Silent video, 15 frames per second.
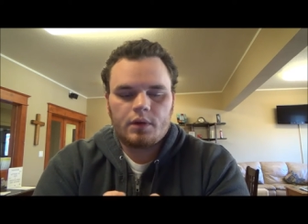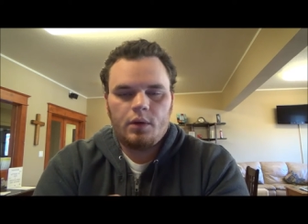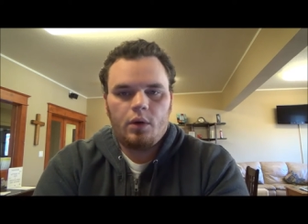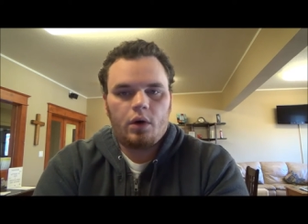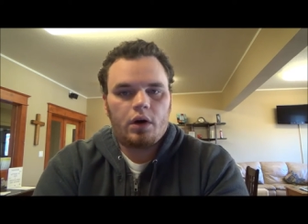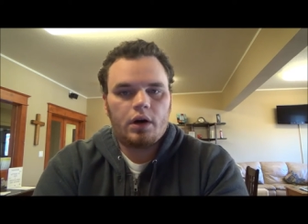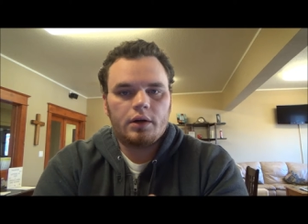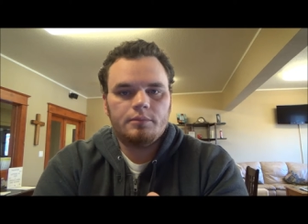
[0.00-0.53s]

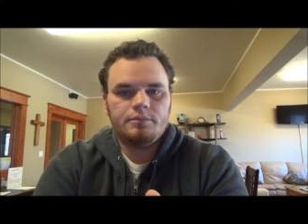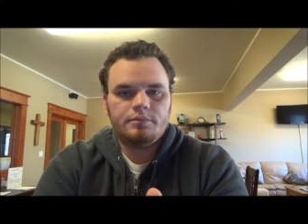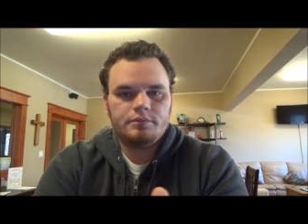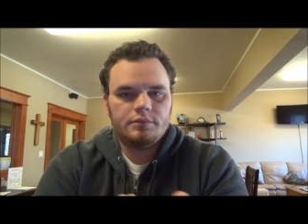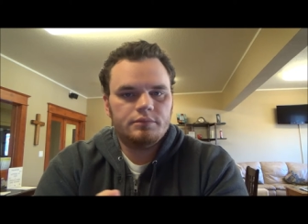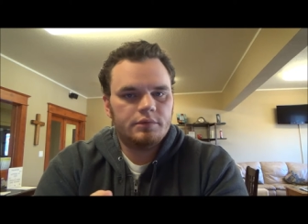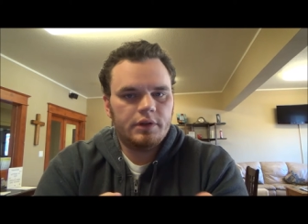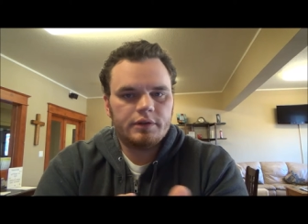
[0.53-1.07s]
Or
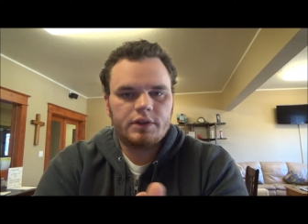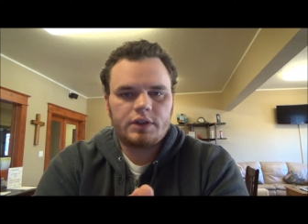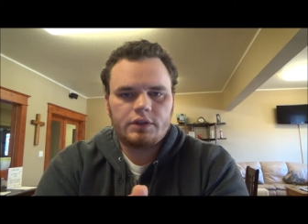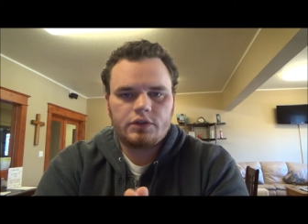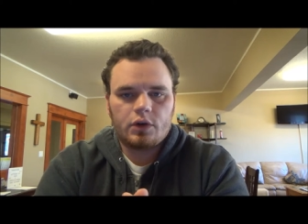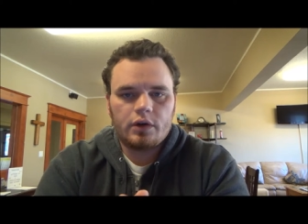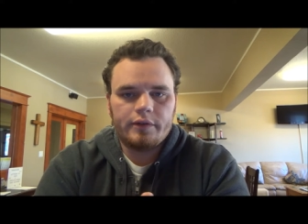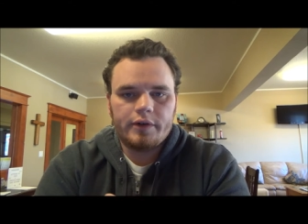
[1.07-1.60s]

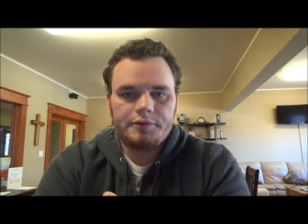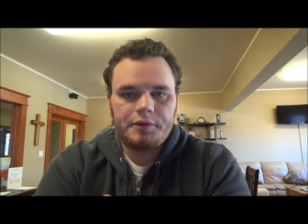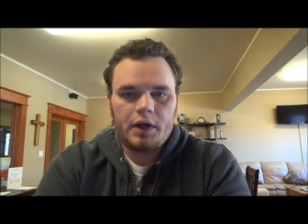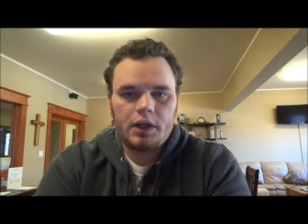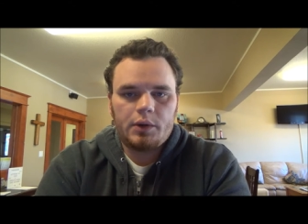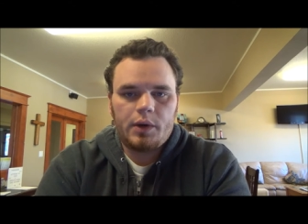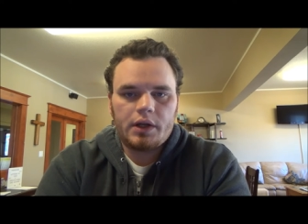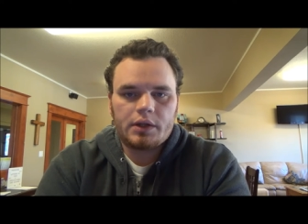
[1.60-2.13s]
sort of a
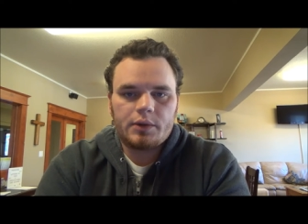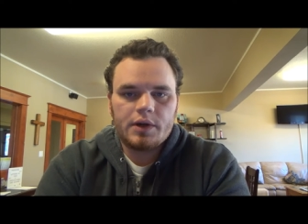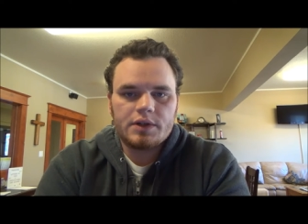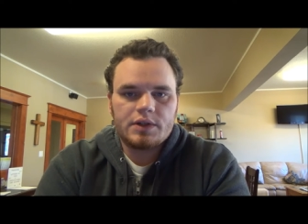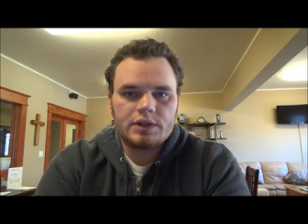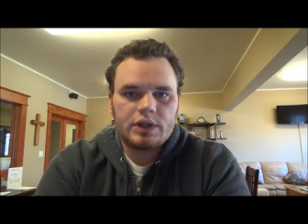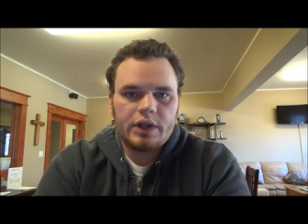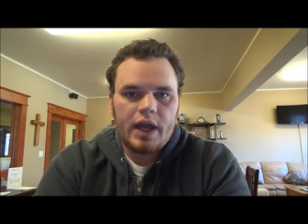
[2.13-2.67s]
follow-on
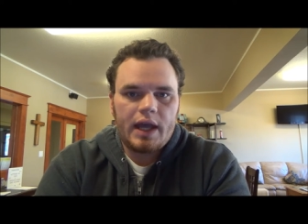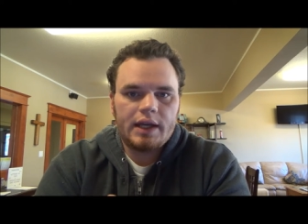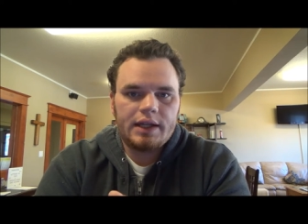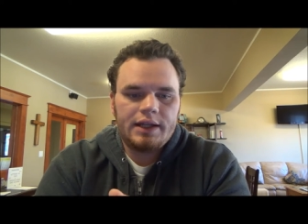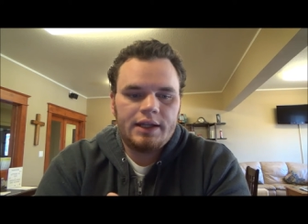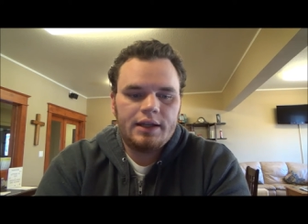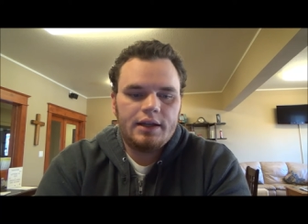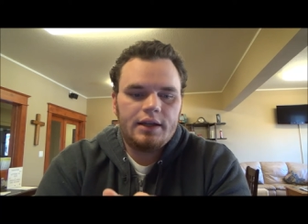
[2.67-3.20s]
question to
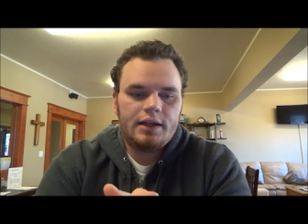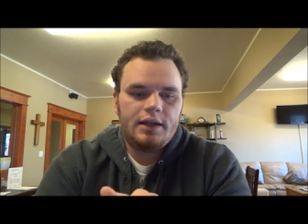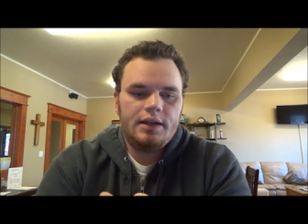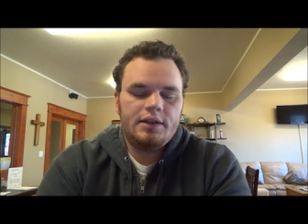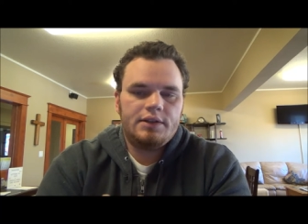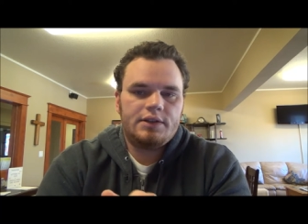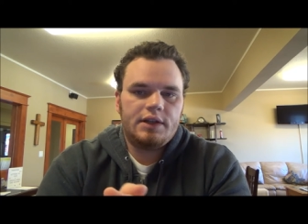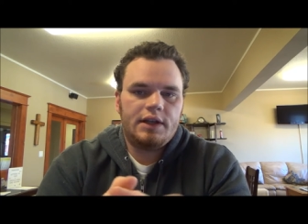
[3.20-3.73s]
that,
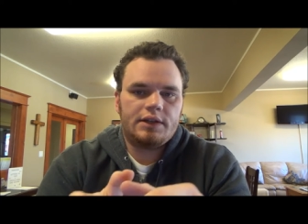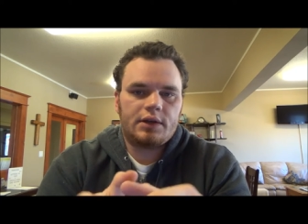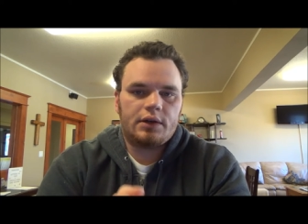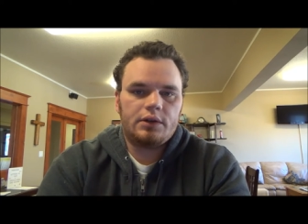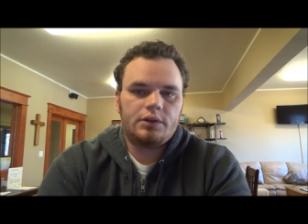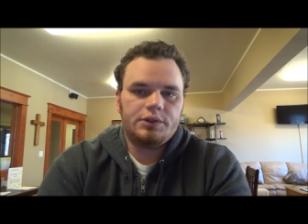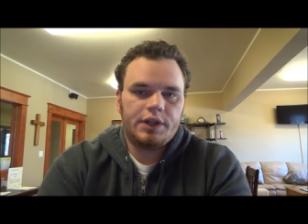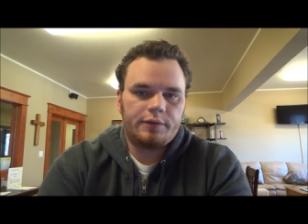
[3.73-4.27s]
is
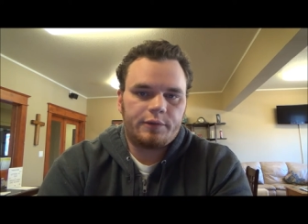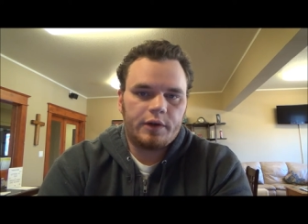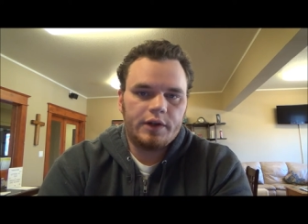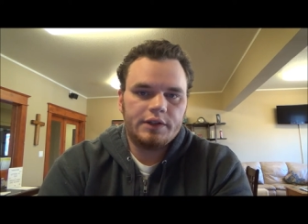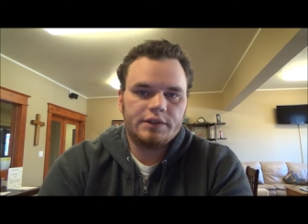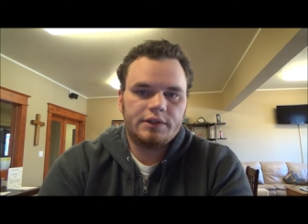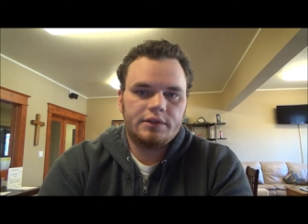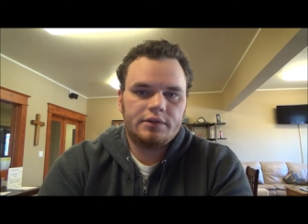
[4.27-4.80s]
eternal
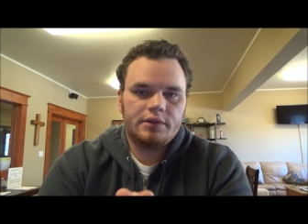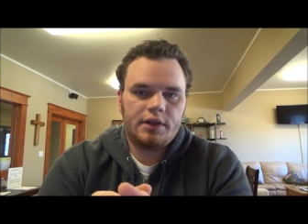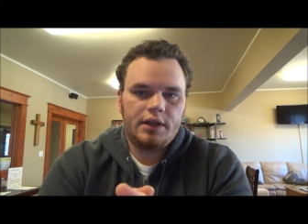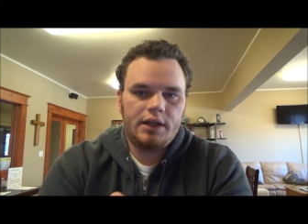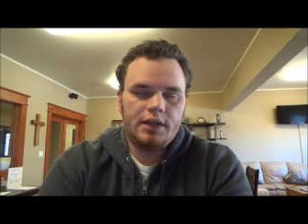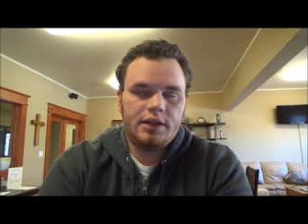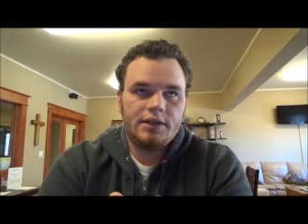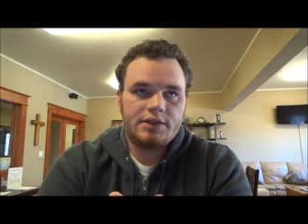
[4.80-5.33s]
different
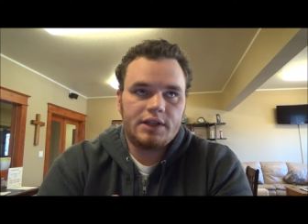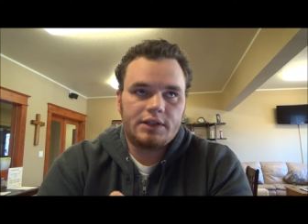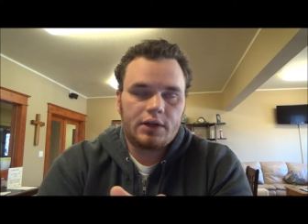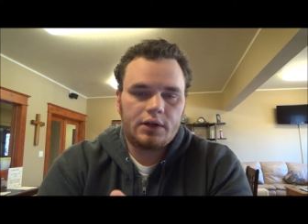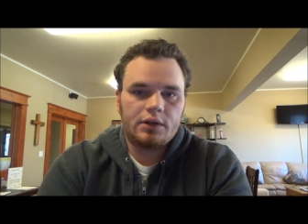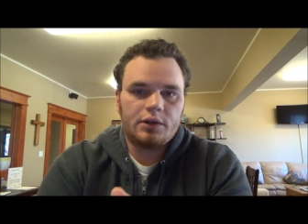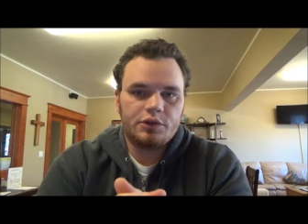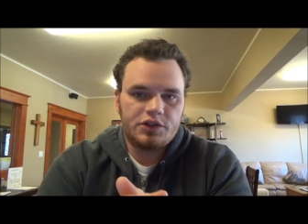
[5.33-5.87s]
is
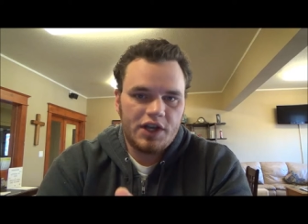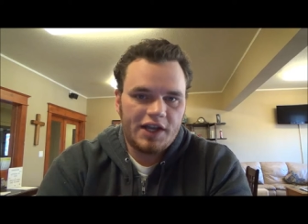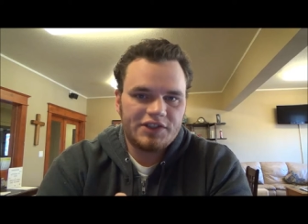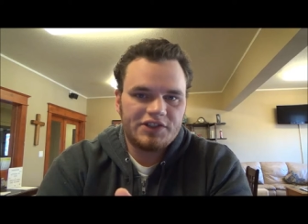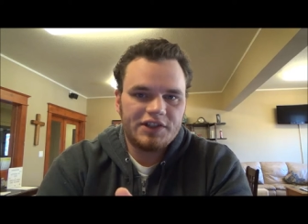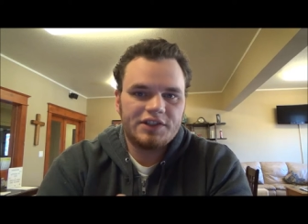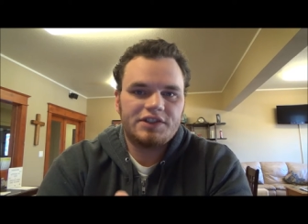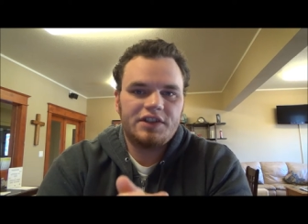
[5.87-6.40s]
eternal
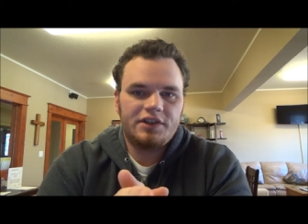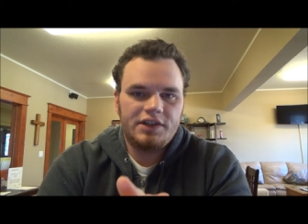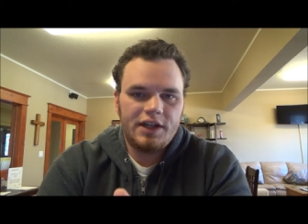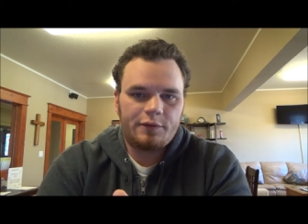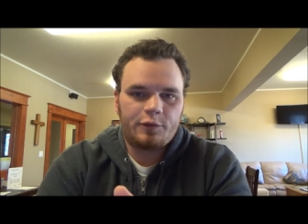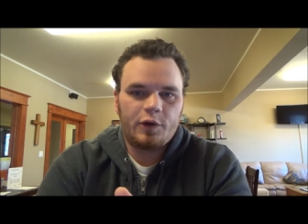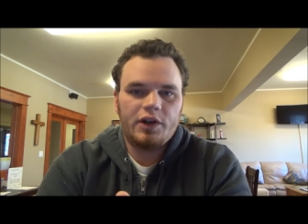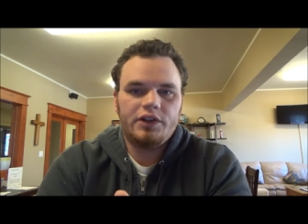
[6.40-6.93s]
justice
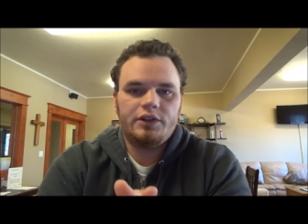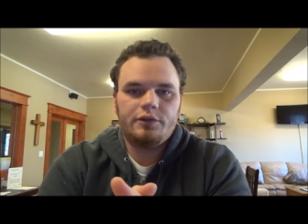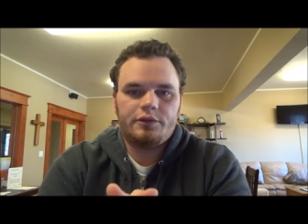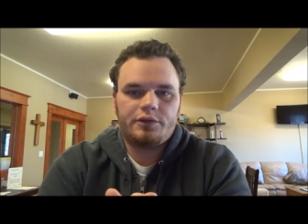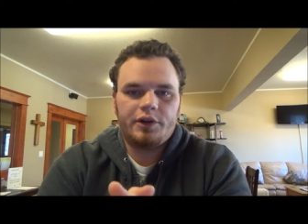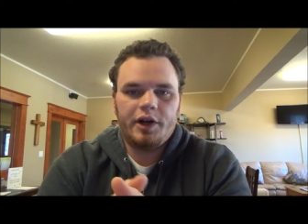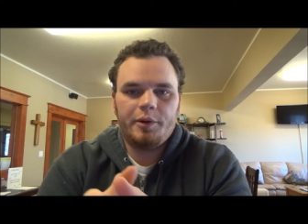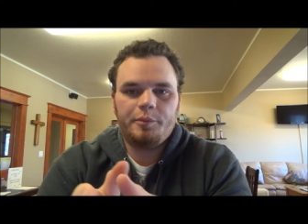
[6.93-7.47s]
different
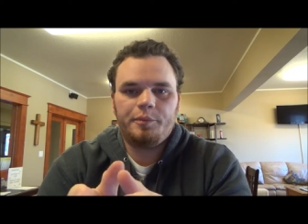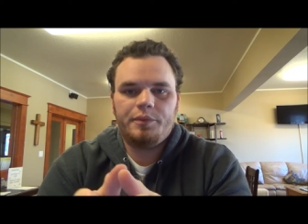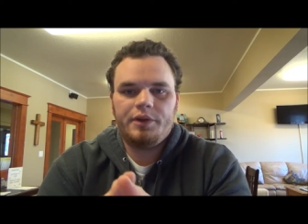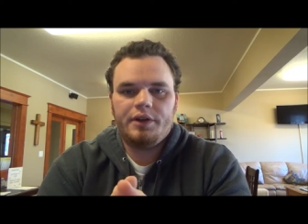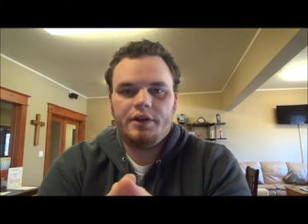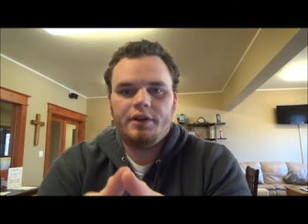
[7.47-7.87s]
from